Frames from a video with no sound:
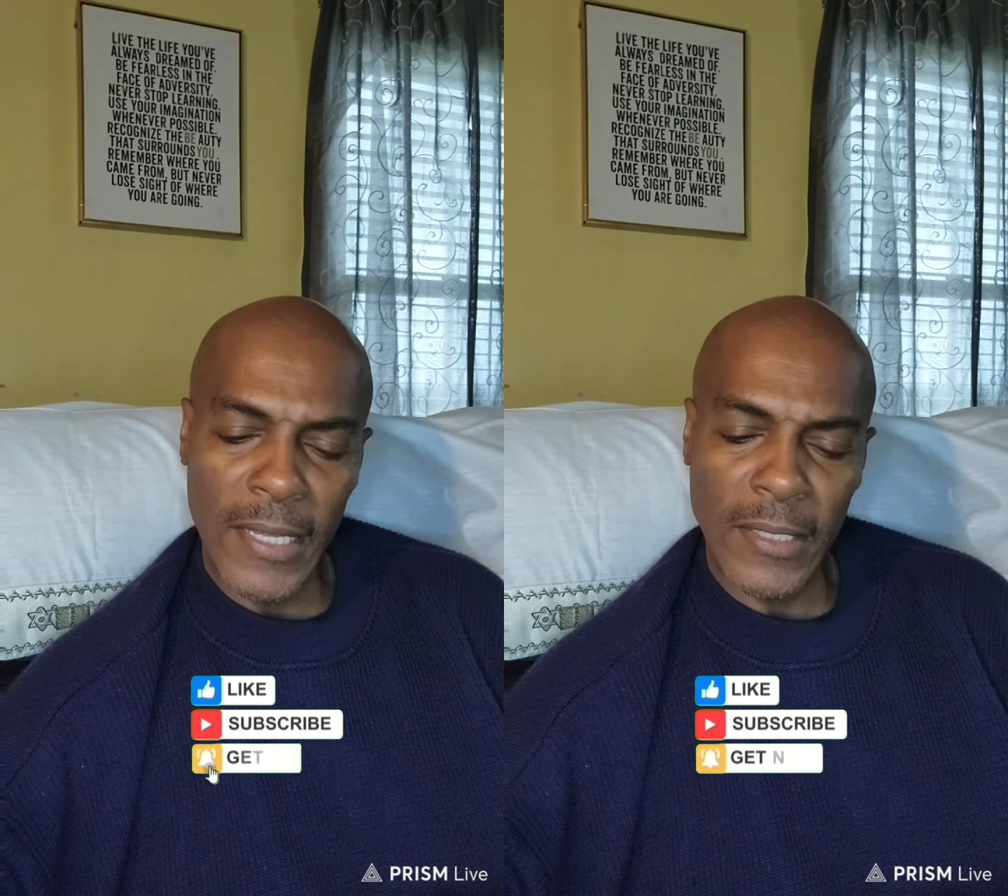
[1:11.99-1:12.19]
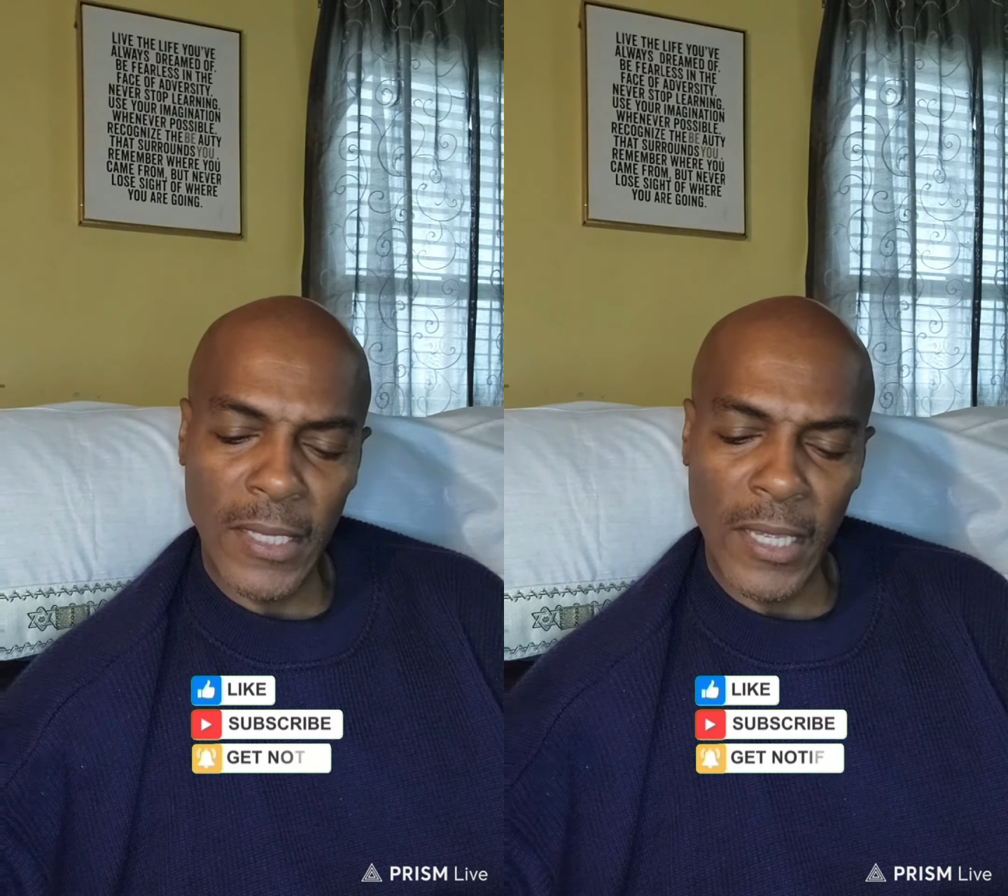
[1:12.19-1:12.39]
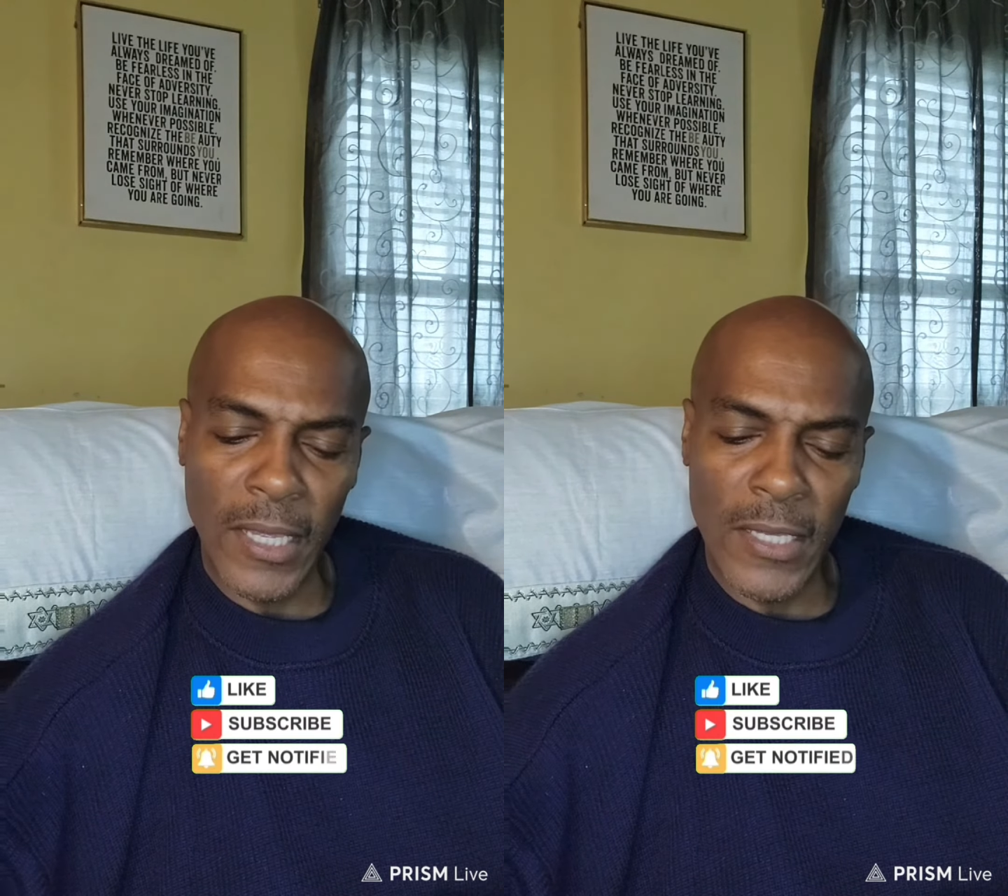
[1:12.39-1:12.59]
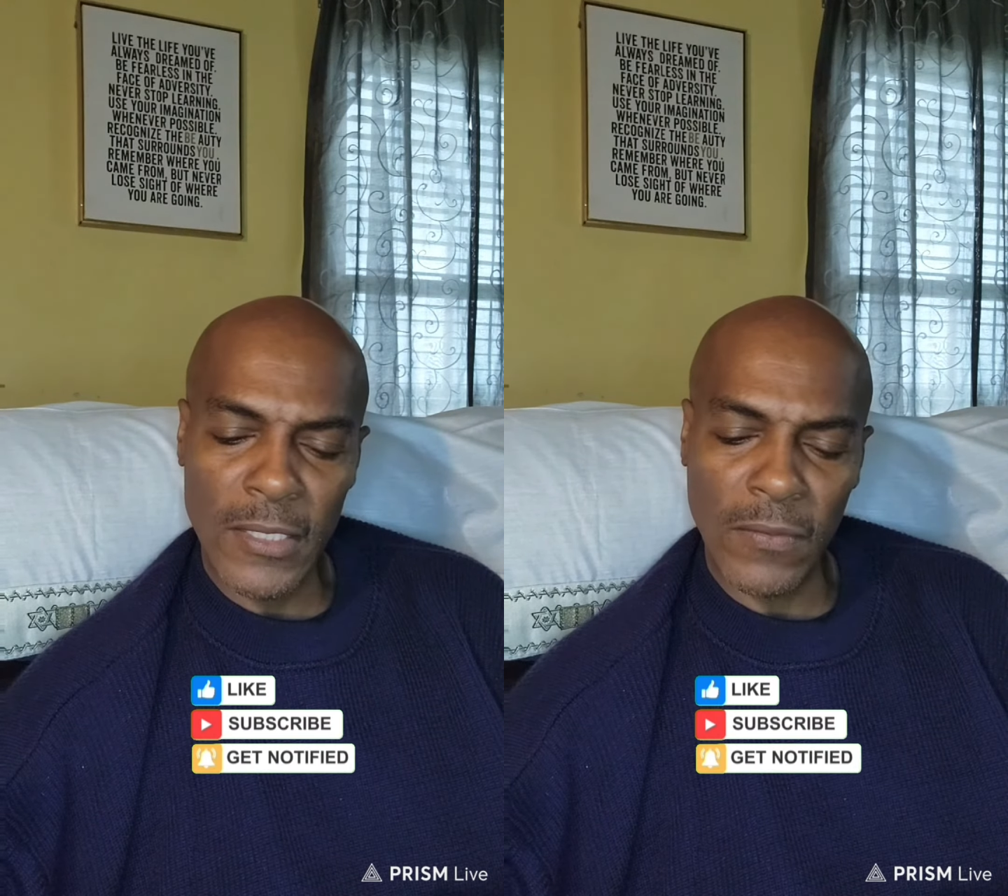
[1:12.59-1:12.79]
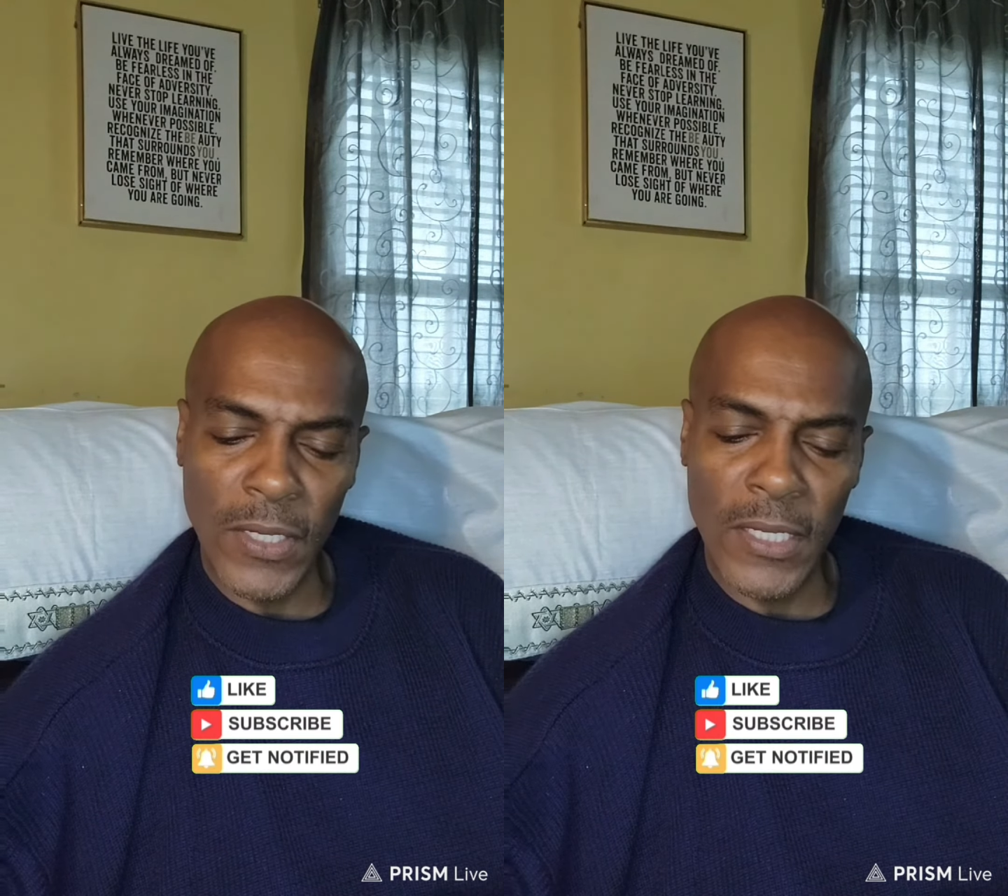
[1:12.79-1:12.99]
in the
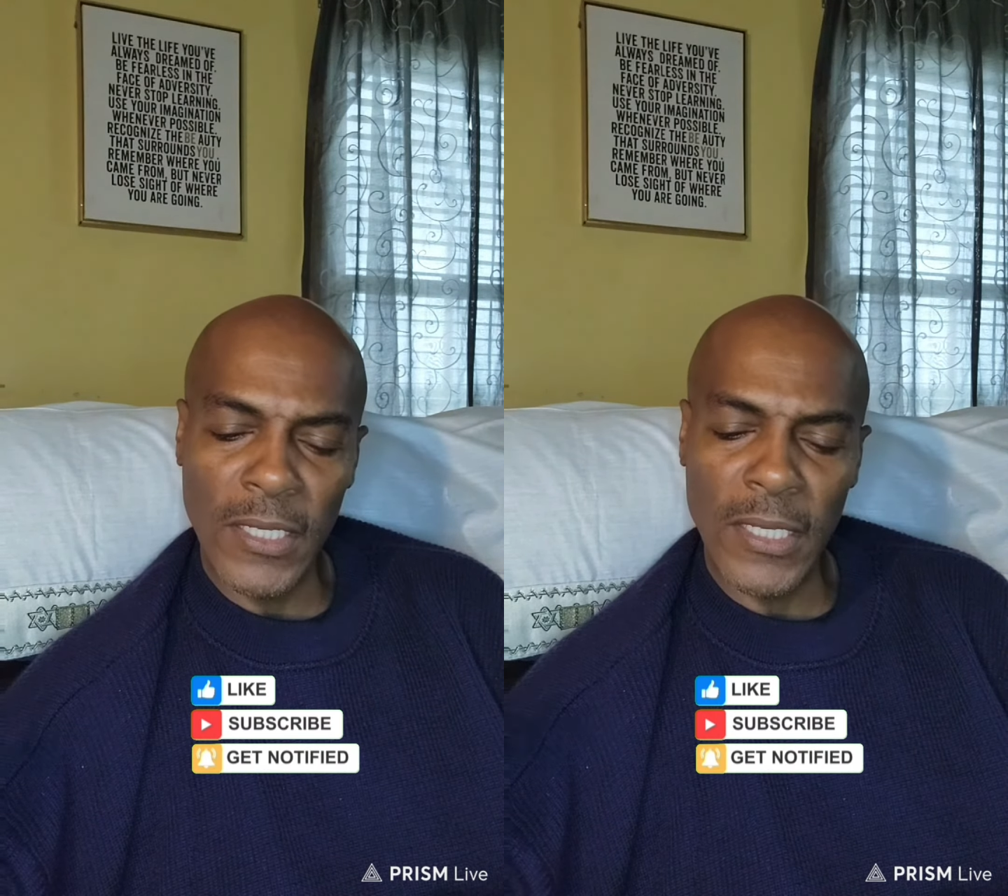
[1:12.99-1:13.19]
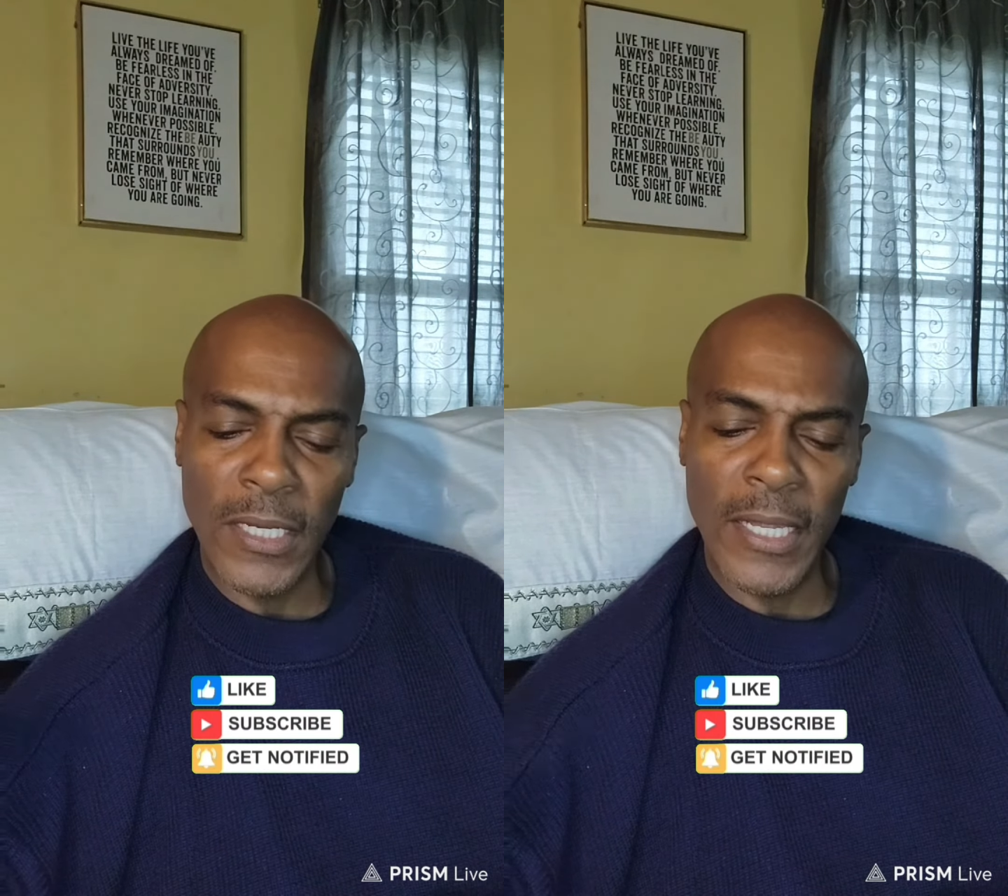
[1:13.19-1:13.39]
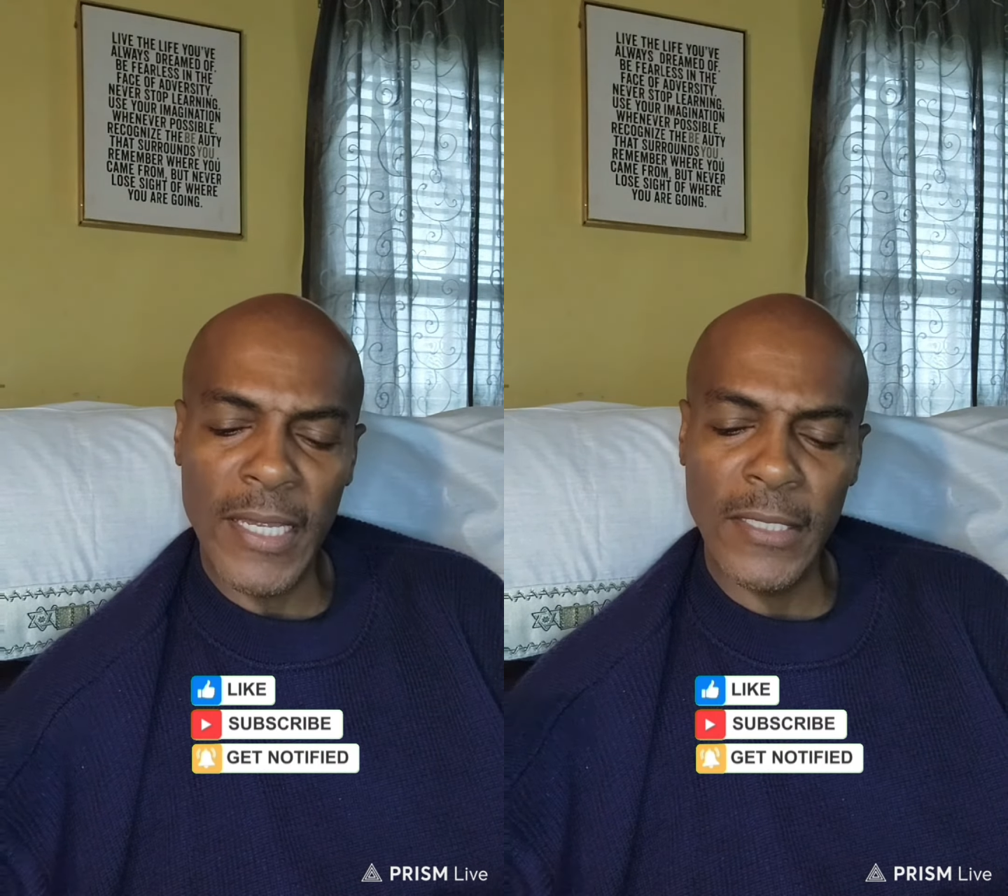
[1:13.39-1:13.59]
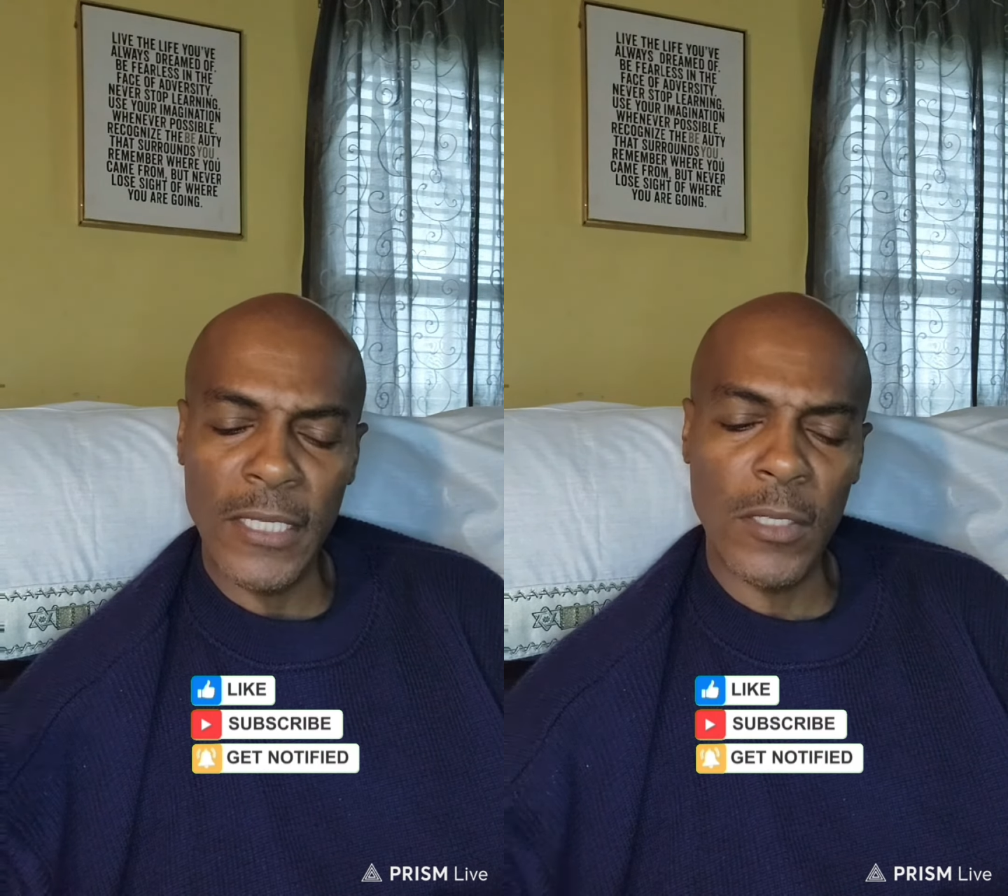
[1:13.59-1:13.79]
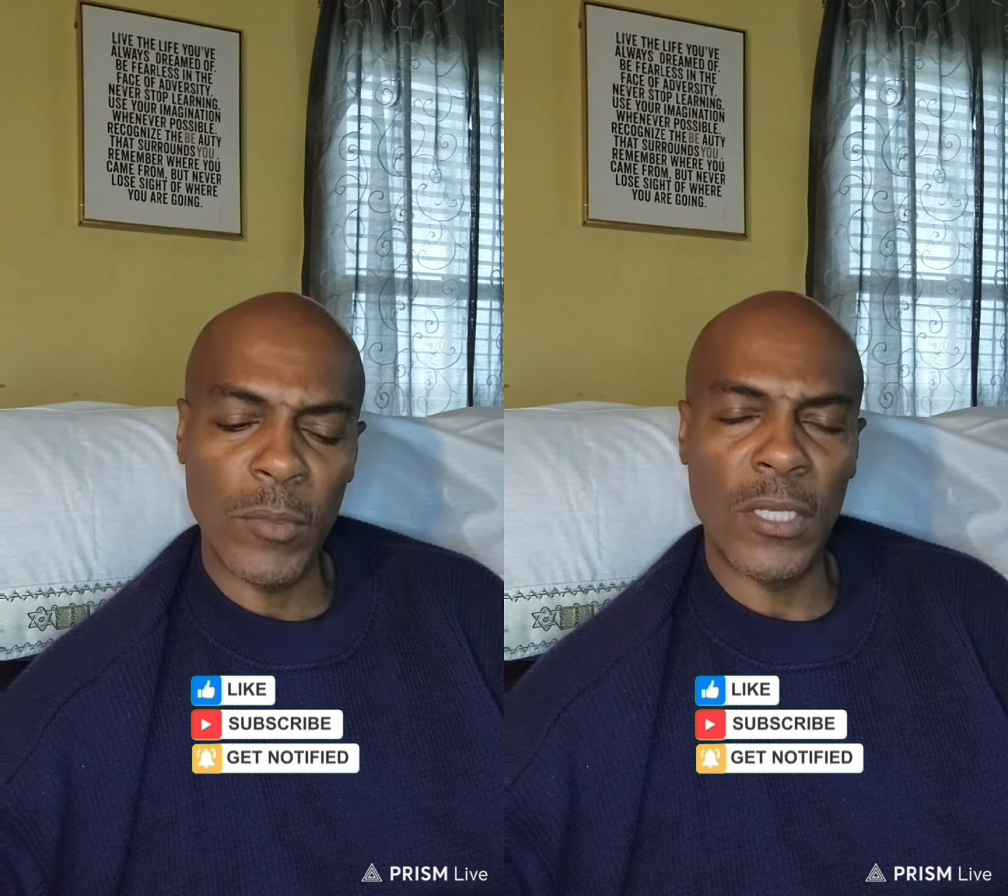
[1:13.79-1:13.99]
hands of any delayed
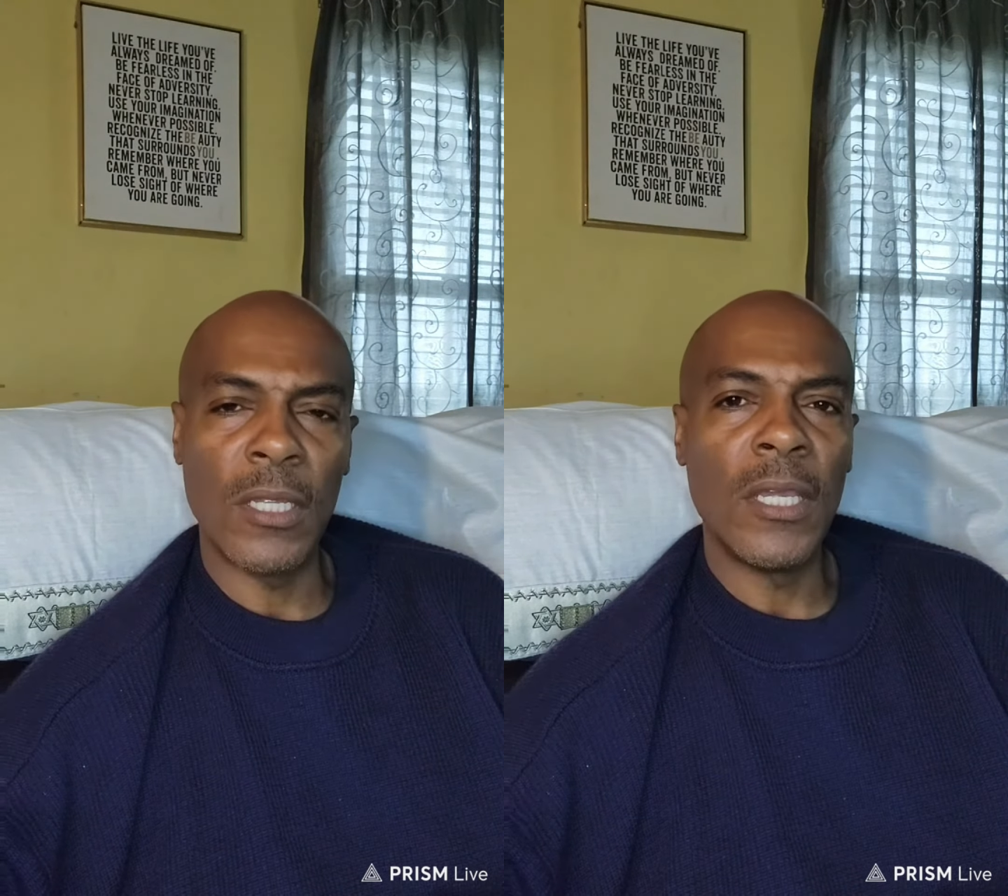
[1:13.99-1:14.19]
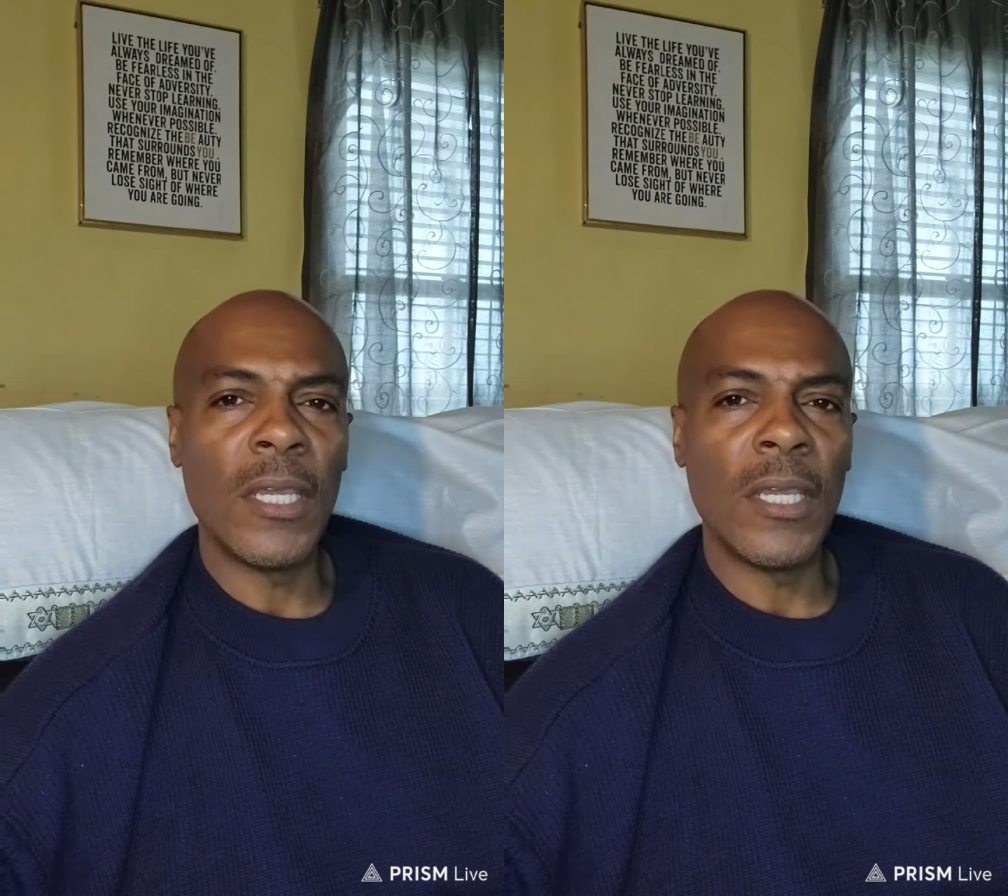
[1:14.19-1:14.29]
demon